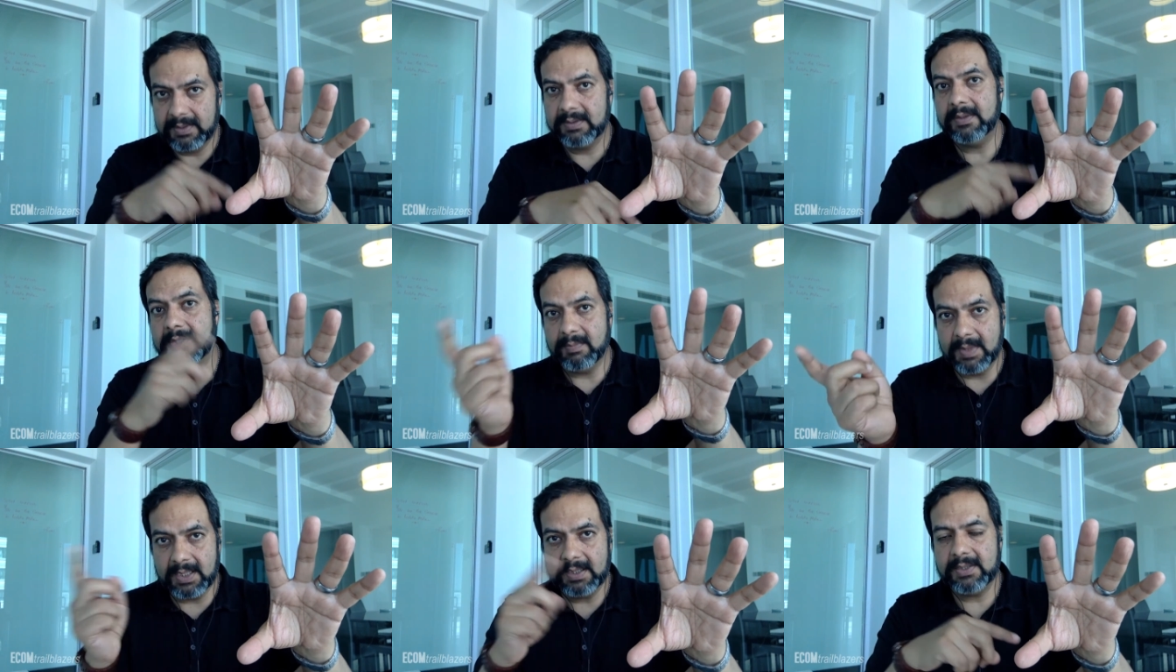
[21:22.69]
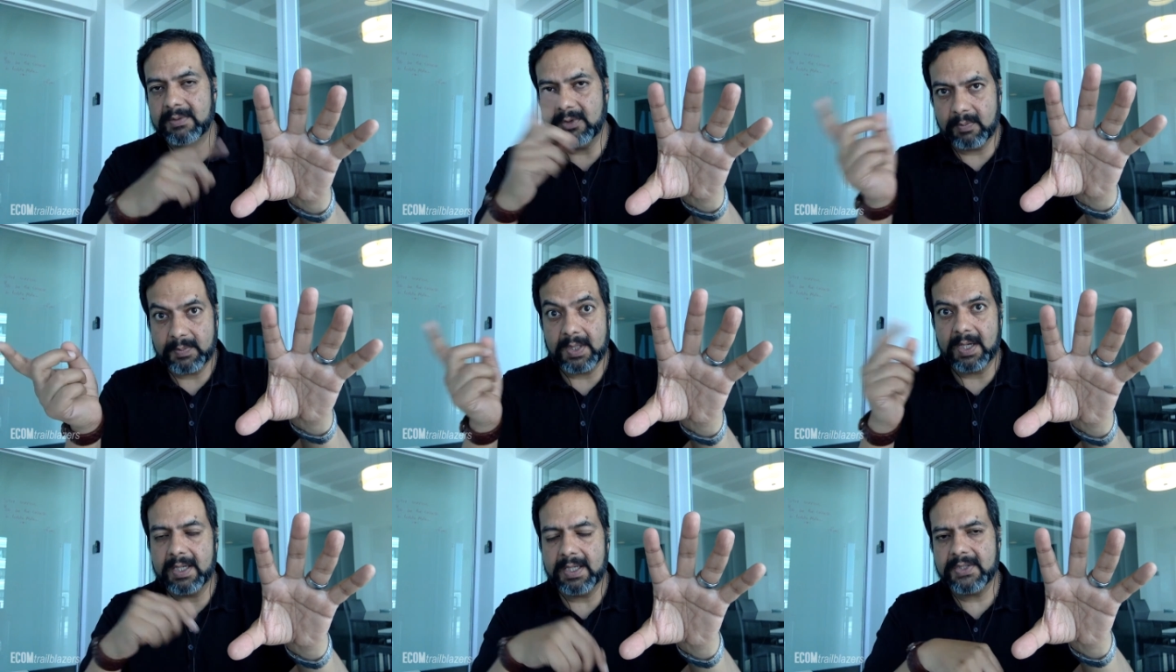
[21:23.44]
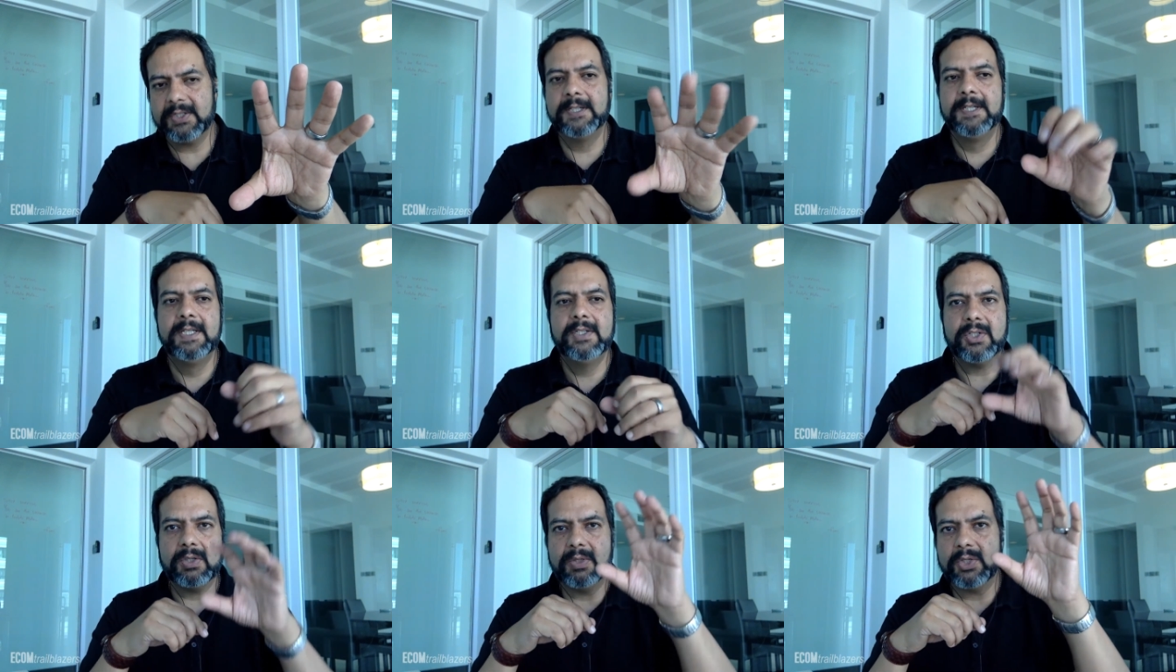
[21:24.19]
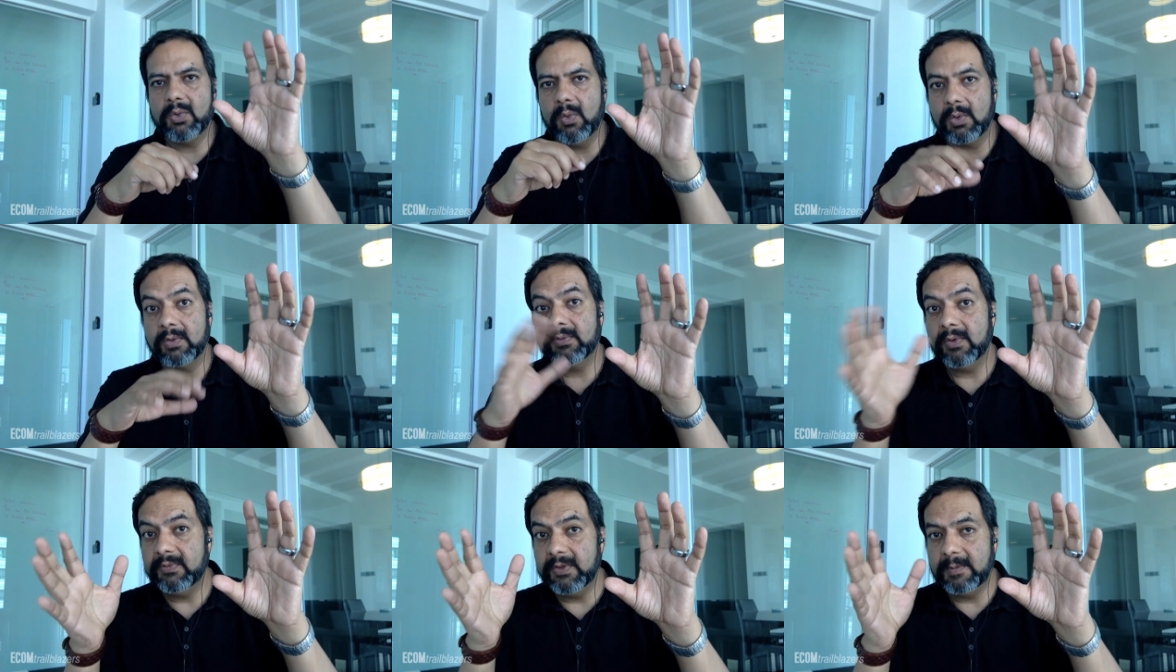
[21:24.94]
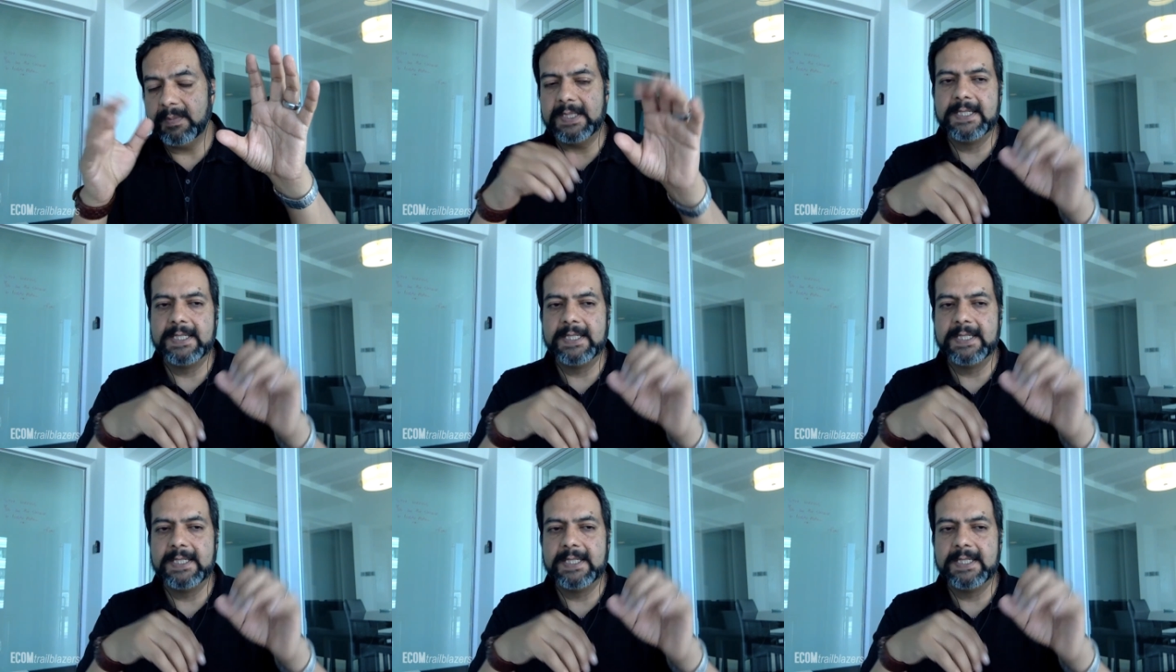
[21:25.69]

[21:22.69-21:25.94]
this mug, your products. So it's order fulfillment.